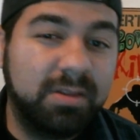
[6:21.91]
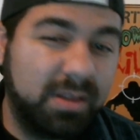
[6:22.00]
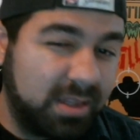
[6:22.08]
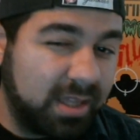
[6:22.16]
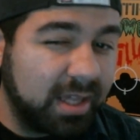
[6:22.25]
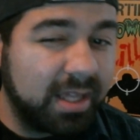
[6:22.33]

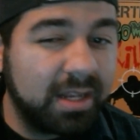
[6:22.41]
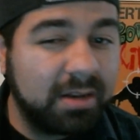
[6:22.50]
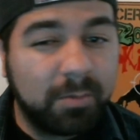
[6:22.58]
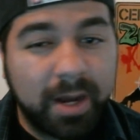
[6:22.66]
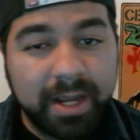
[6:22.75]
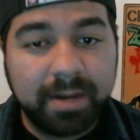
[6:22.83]
didn't
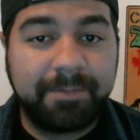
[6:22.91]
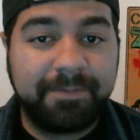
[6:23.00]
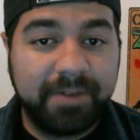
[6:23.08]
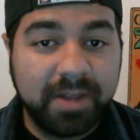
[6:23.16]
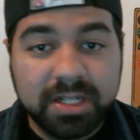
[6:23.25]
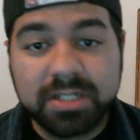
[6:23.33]
wind up
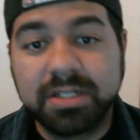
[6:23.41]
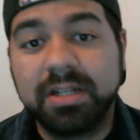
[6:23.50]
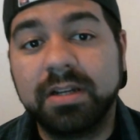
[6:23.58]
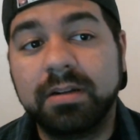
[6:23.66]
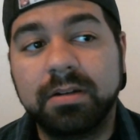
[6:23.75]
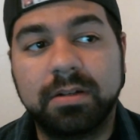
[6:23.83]

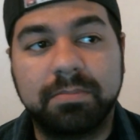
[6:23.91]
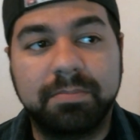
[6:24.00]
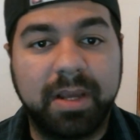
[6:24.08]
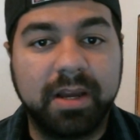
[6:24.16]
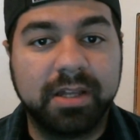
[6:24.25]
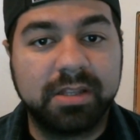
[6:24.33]
finishing
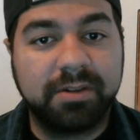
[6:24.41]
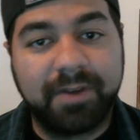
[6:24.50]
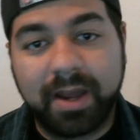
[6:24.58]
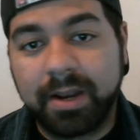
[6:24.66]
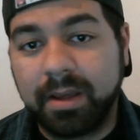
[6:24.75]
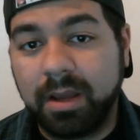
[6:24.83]
because I
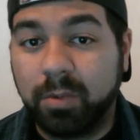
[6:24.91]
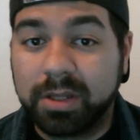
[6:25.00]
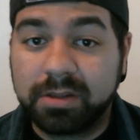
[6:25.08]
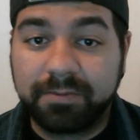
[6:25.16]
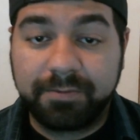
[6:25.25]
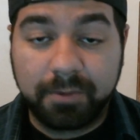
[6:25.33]
found out it
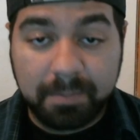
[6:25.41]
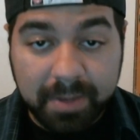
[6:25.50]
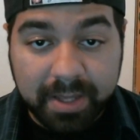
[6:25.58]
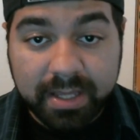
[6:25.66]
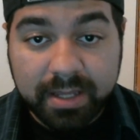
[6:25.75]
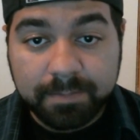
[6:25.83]
wasn't for
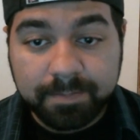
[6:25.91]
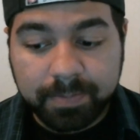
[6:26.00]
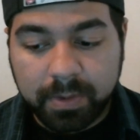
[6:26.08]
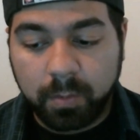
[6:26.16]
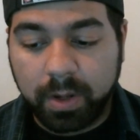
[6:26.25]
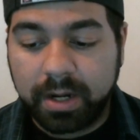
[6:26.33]
me.
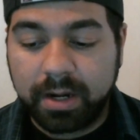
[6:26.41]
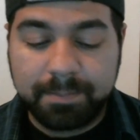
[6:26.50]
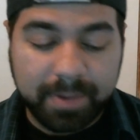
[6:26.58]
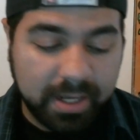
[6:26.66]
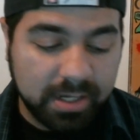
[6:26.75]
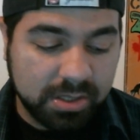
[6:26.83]
One of the
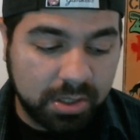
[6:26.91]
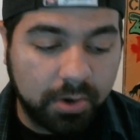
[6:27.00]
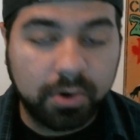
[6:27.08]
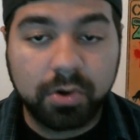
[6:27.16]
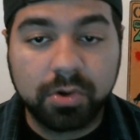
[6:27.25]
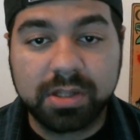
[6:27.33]
biggest
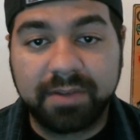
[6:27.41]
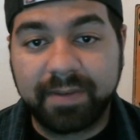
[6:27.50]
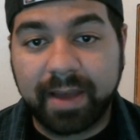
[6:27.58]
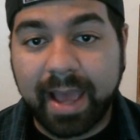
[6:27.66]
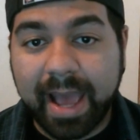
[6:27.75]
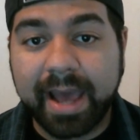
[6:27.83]
hurdles I've
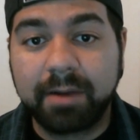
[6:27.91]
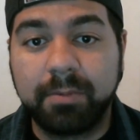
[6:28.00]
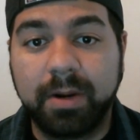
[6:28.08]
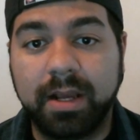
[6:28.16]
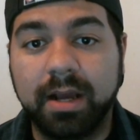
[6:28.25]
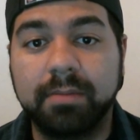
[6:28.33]
had when
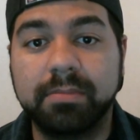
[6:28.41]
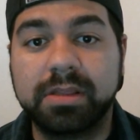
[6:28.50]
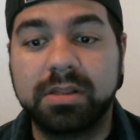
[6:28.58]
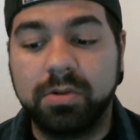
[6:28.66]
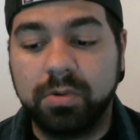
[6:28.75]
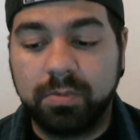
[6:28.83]
it comes
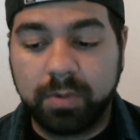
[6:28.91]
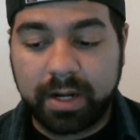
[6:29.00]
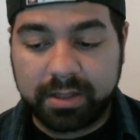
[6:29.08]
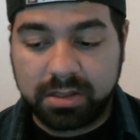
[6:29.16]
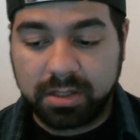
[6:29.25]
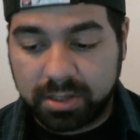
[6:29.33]
to when I
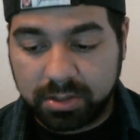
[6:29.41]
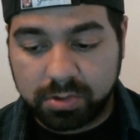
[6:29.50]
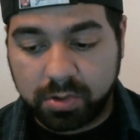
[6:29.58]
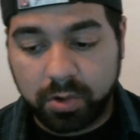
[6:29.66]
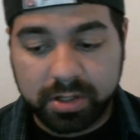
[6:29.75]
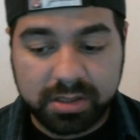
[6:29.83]
took those
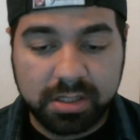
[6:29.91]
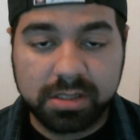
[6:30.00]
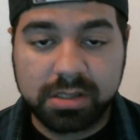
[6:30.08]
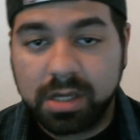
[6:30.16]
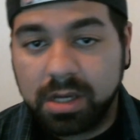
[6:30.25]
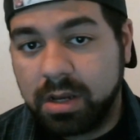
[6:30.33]

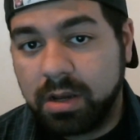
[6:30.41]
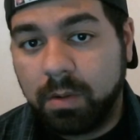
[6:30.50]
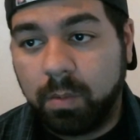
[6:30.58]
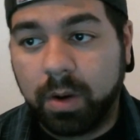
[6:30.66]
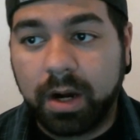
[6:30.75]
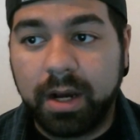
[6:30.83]
courses
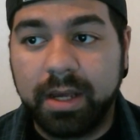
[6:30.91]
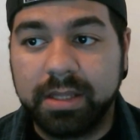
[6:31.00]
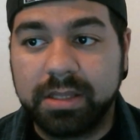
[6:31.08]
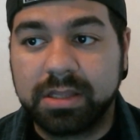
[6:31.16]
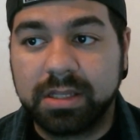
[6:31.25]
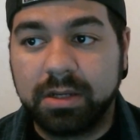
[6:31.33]

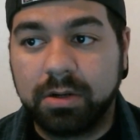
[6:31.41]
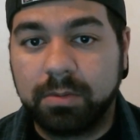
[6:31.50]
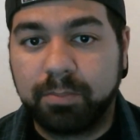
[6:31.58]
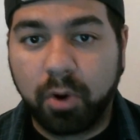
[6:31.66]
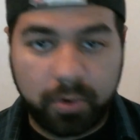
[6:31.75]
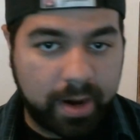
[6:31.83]
was
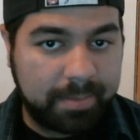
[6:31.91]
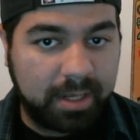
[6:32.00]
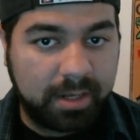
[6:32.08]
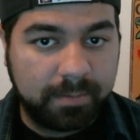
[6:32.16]
programming.